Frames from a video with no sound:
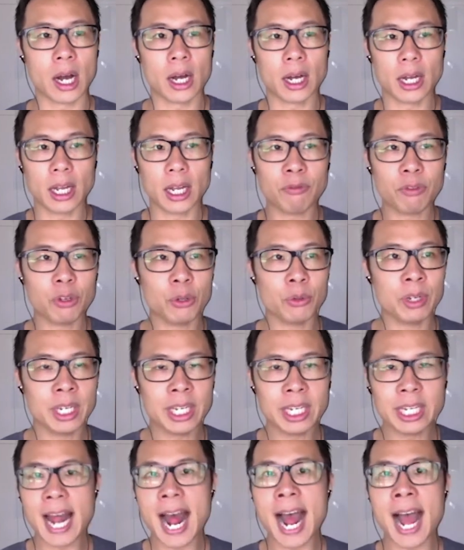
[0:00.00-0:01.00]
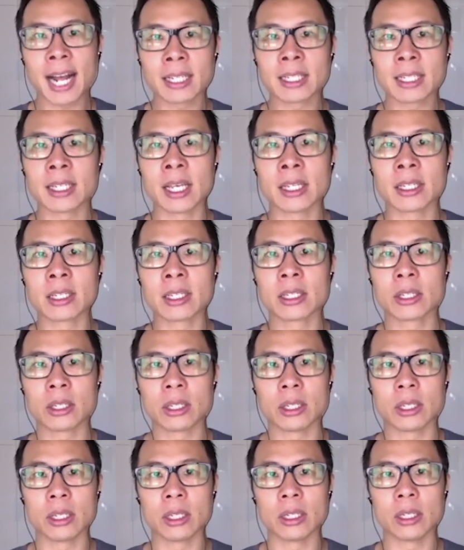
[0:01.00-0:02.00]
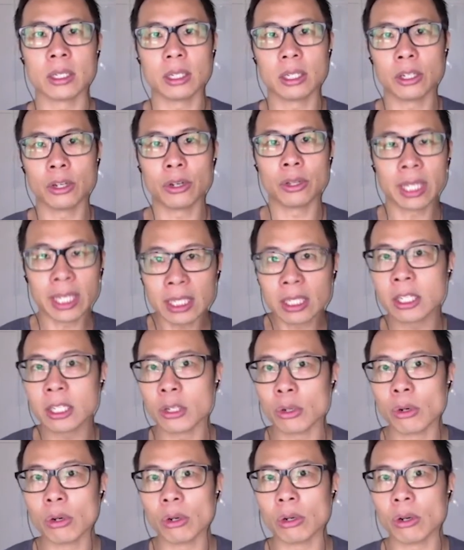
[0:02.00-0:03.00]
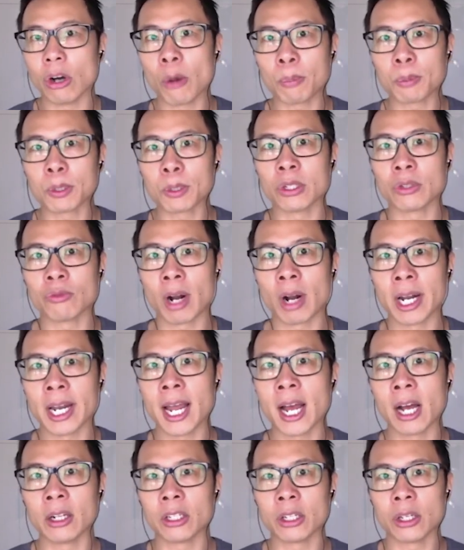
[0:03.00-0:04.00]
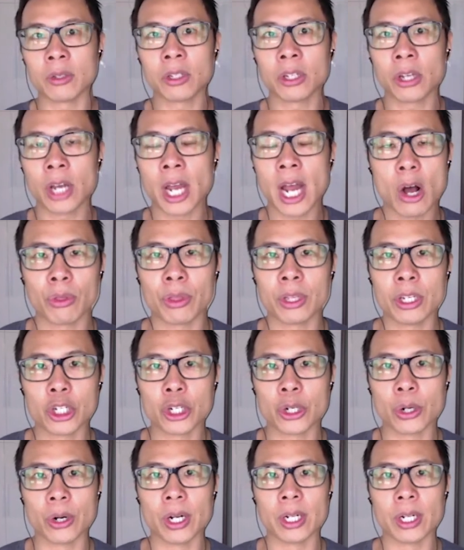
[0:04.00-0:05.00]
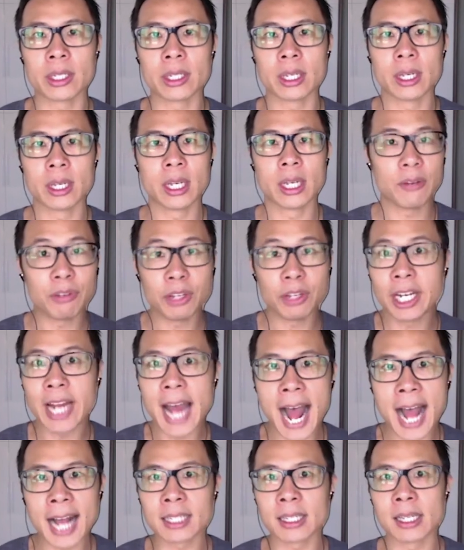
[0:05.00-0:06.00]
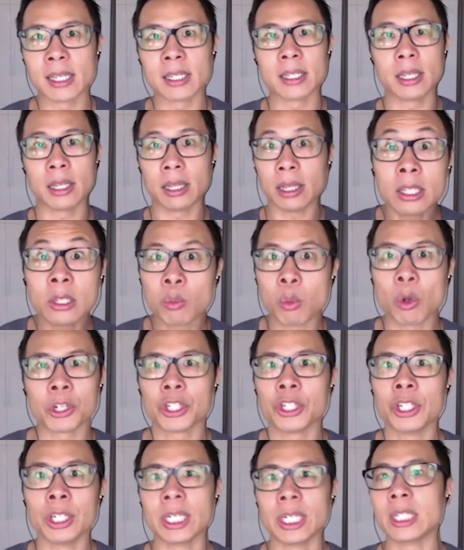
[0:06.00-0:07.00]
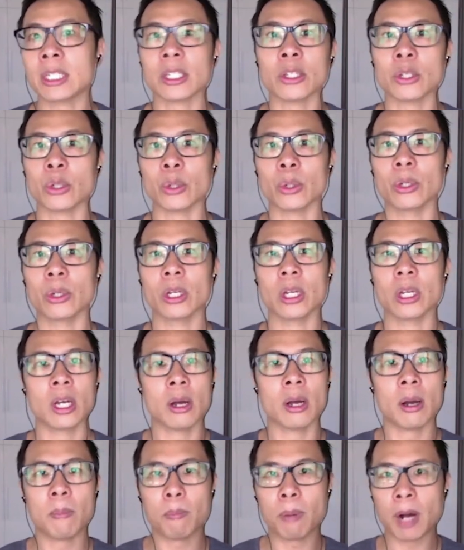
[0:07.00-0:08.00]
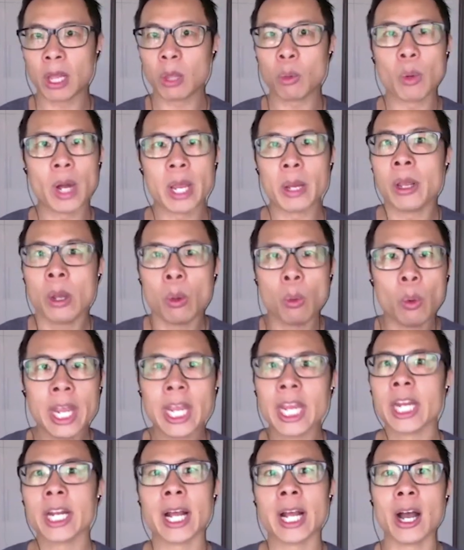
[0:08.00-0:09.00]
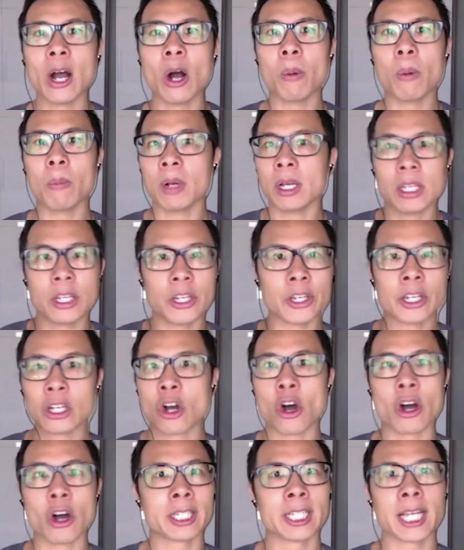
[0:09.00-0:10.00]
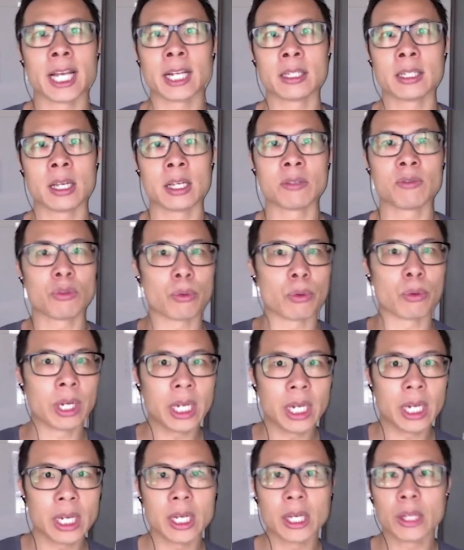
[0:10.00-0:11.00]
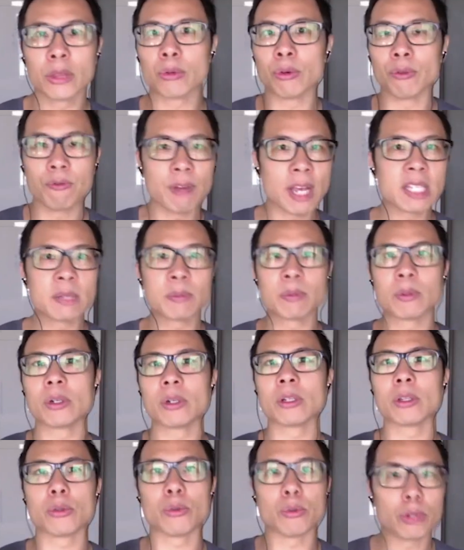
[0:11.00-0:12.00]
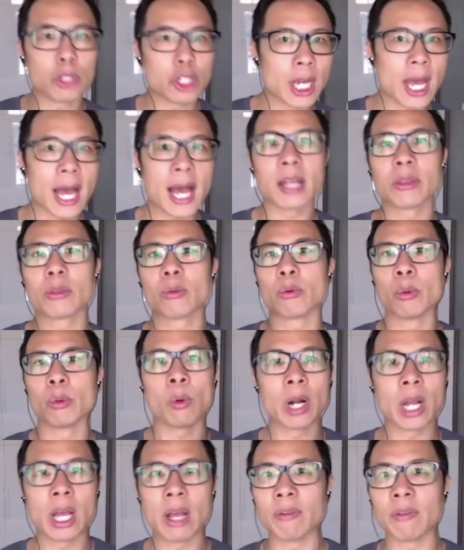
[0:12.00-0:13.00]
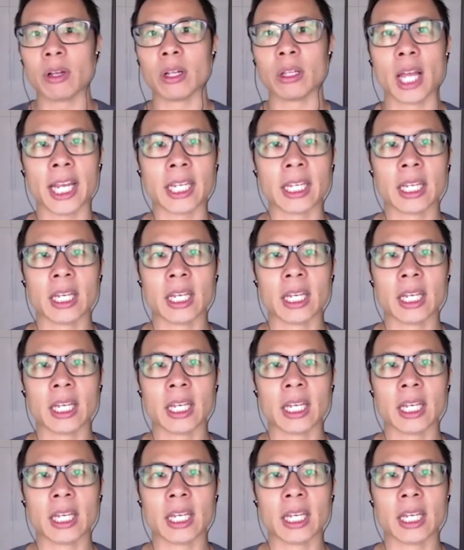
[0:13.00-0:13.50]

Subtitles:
If you need access to, these are your options right now in terms of your health insurance. If you need to access it, this is what you need to do. By the way, we're here to help. You can contact us through here, through Facebook, through chat, through whatever. Like,